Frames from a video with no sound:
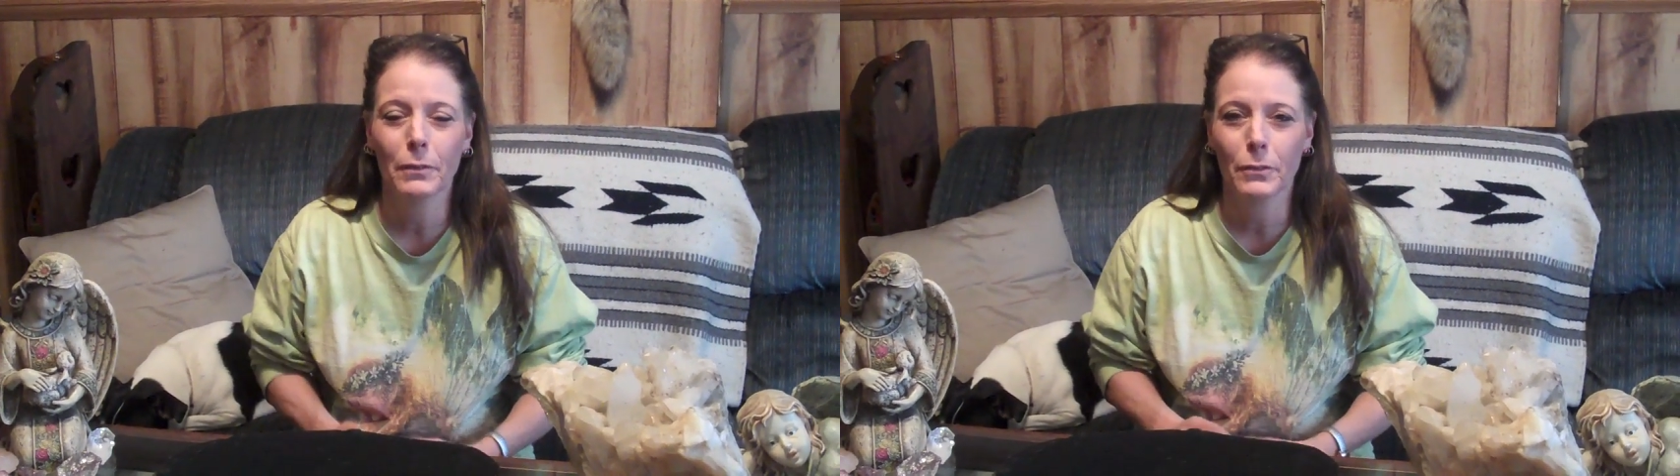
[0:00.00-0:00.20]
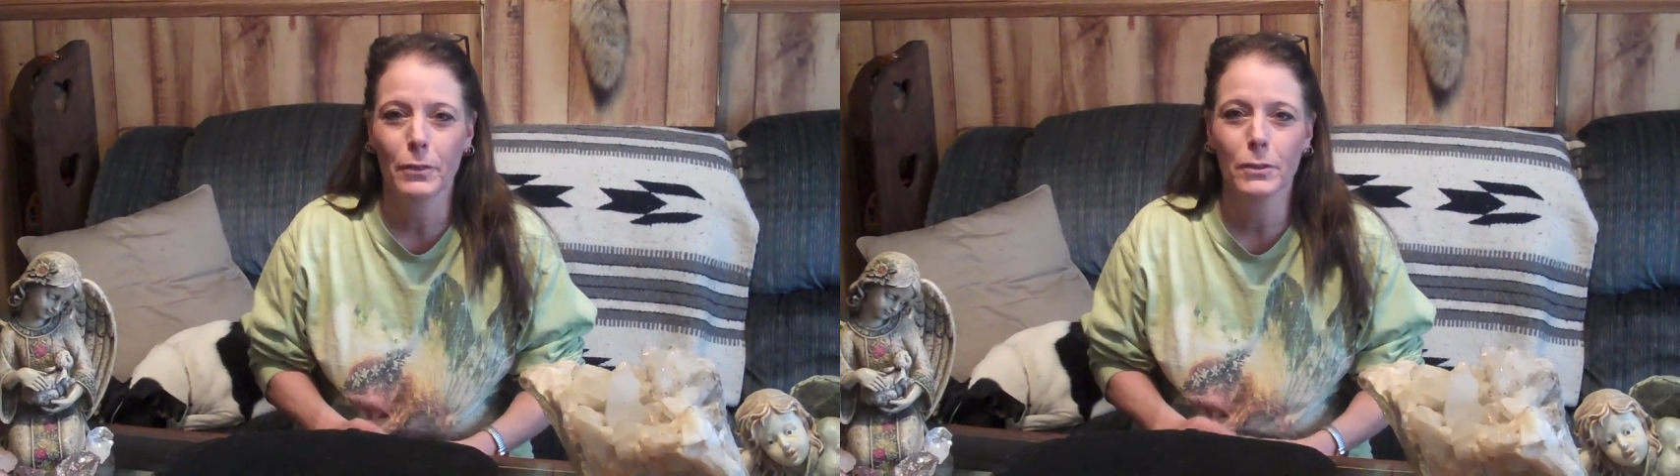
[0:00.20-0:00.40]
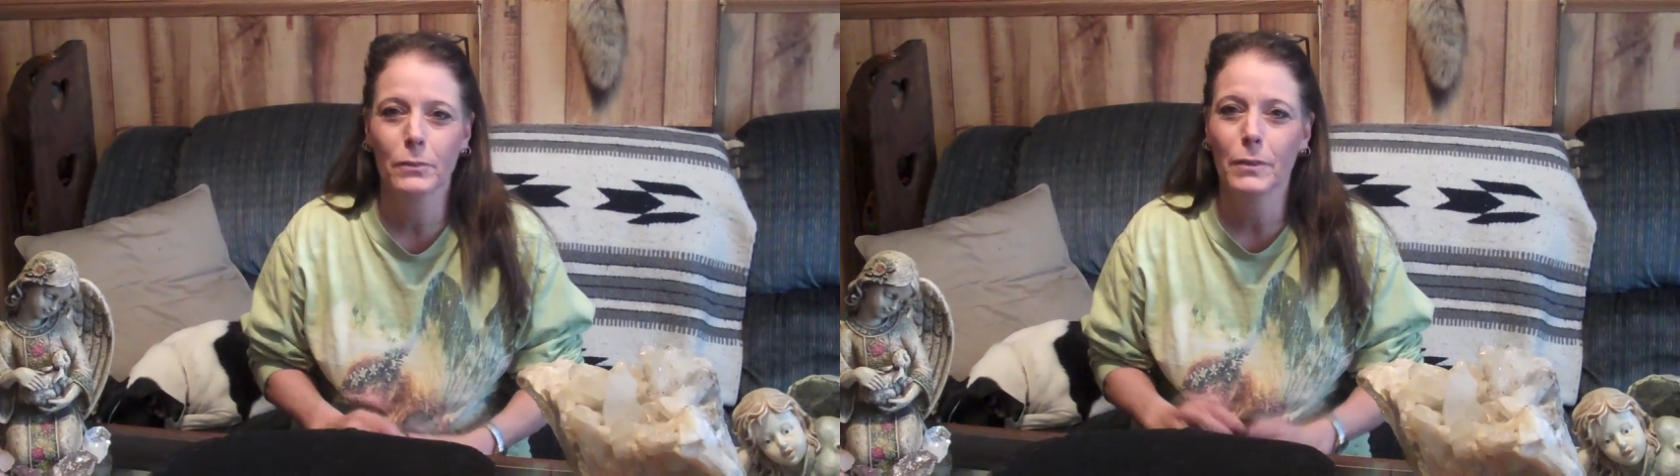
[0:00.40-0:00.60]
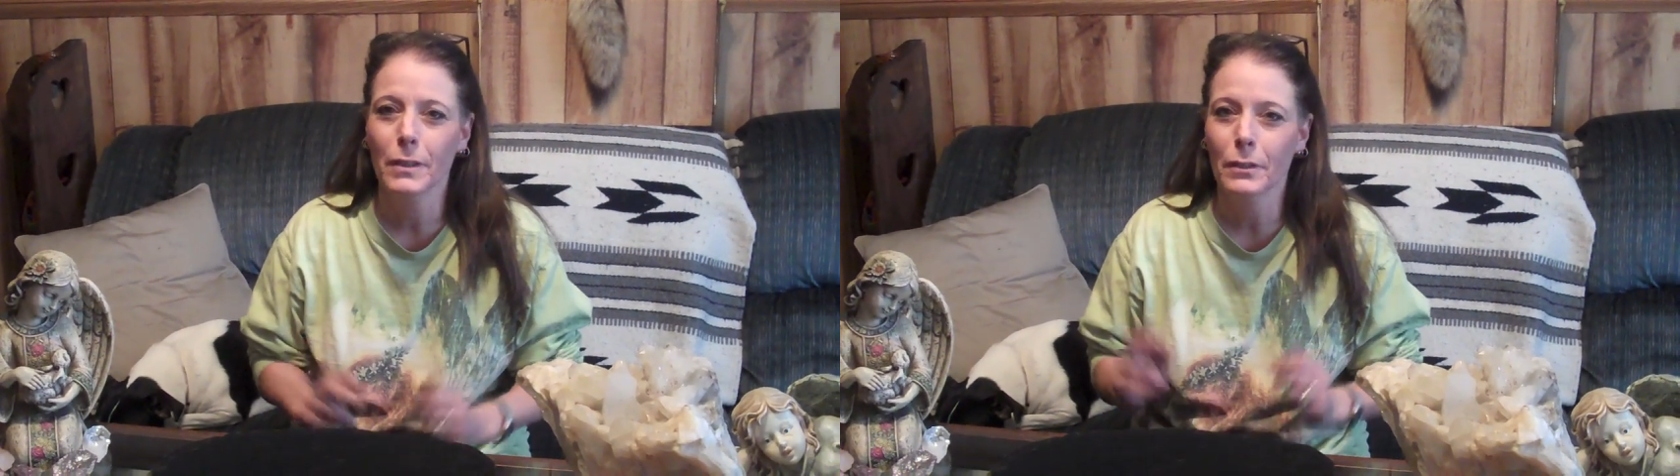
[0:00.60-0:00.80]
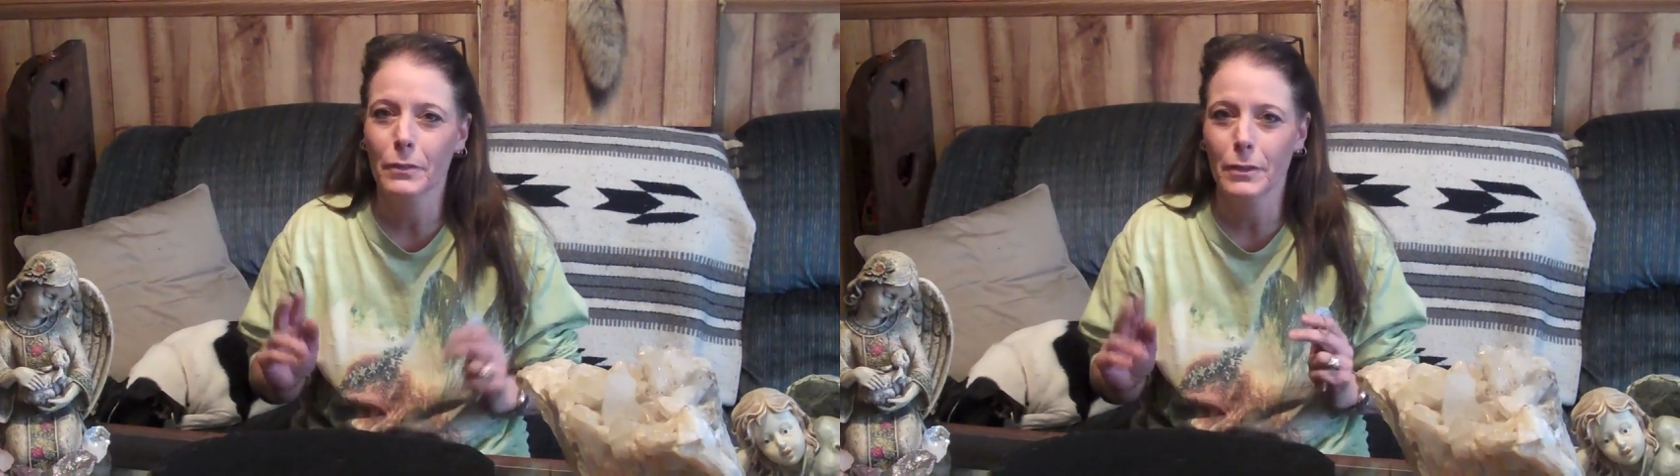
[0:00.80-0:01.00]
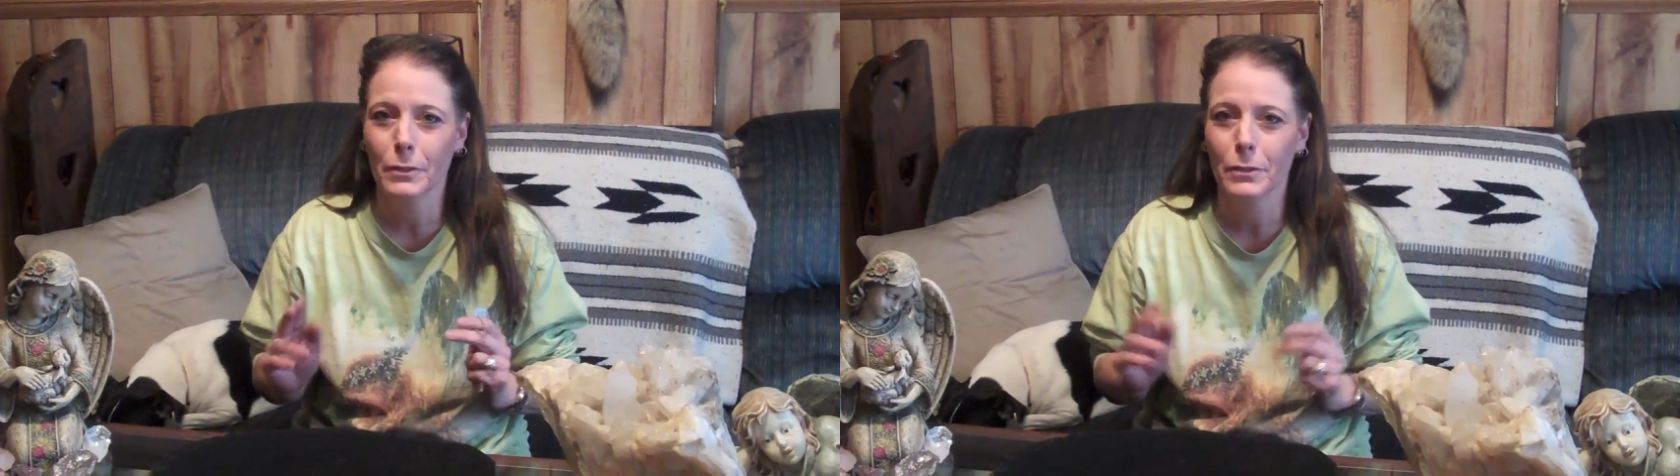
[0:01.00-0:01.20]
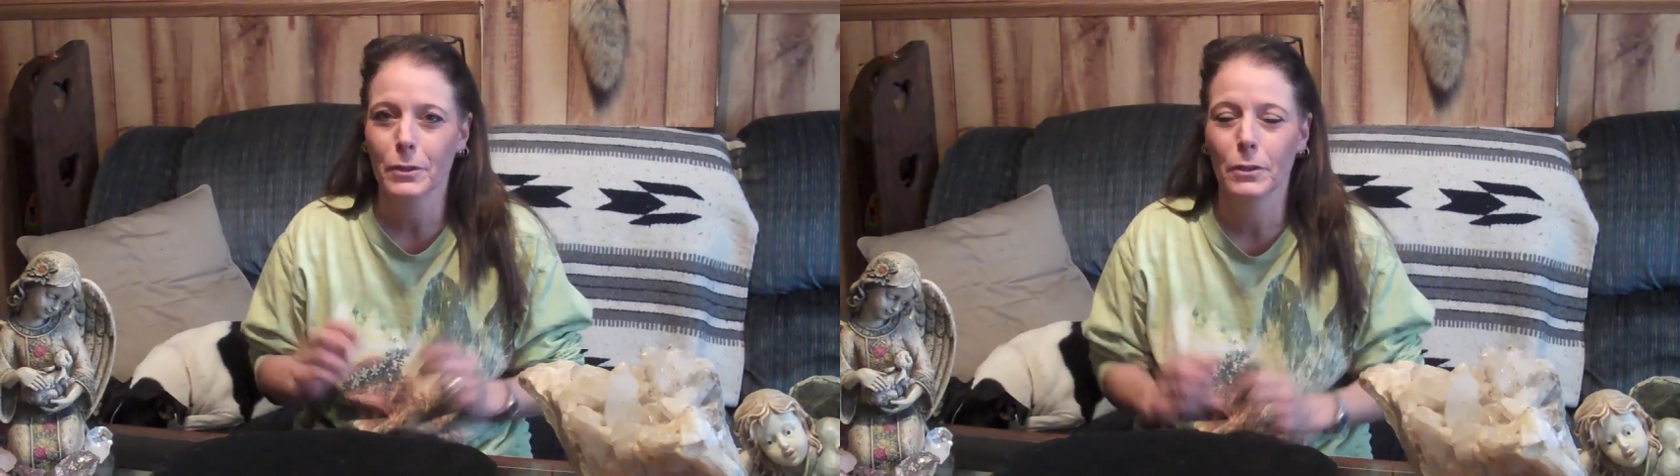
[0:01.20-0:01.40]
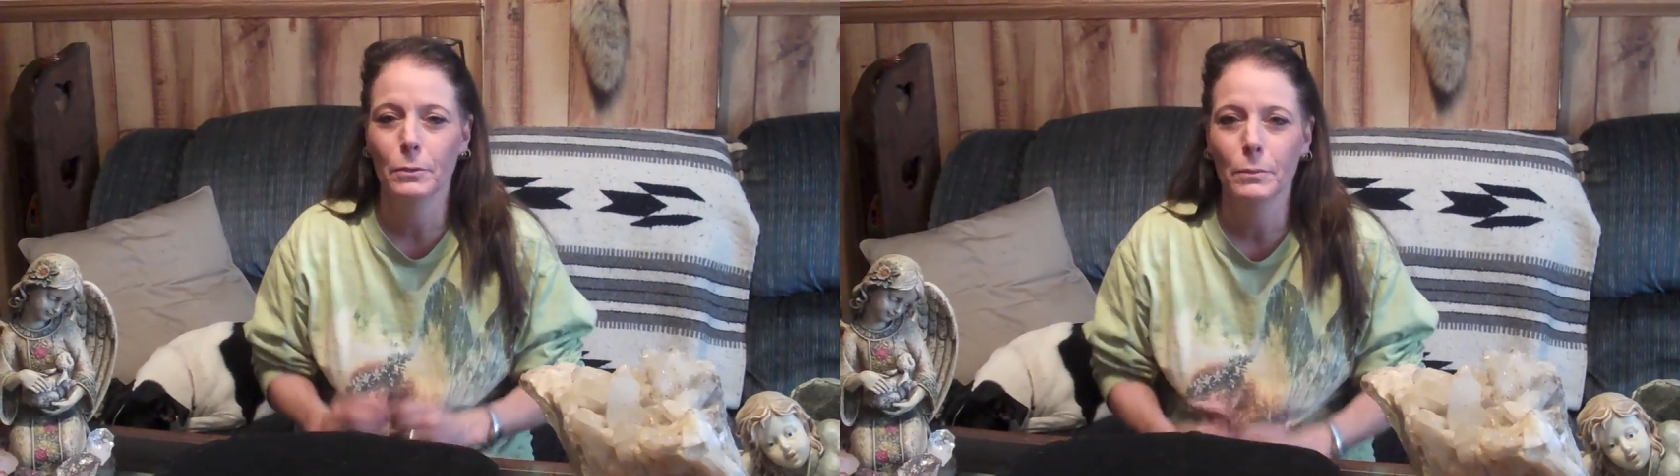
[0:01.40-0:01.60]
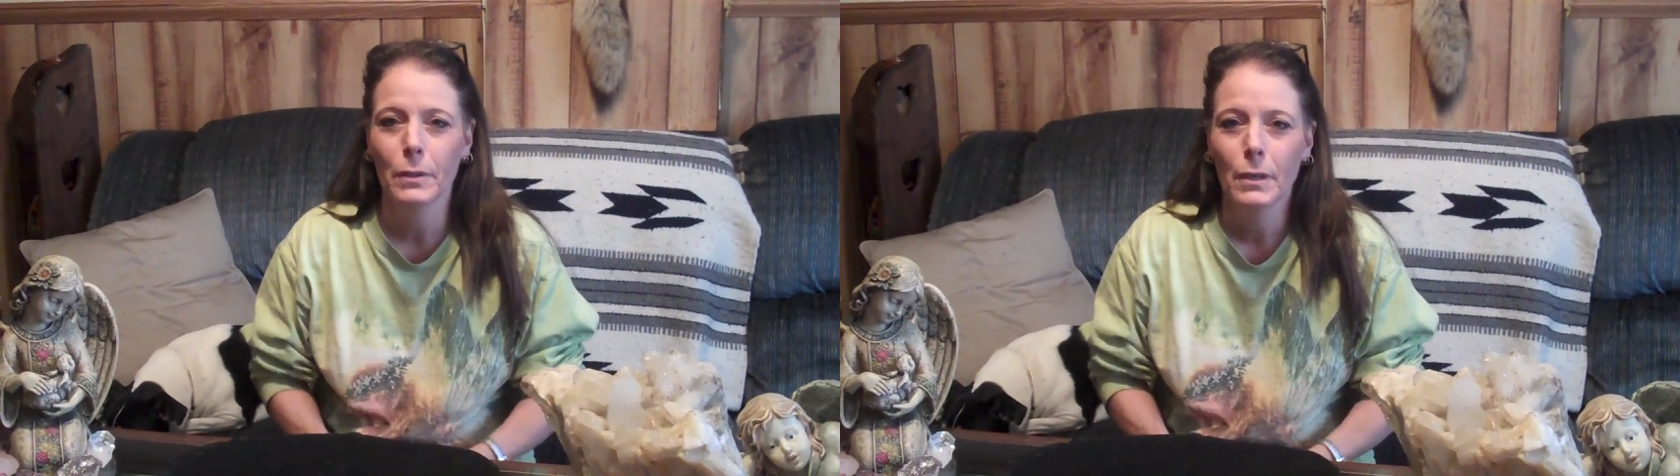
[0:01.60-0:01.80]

first video for YouTube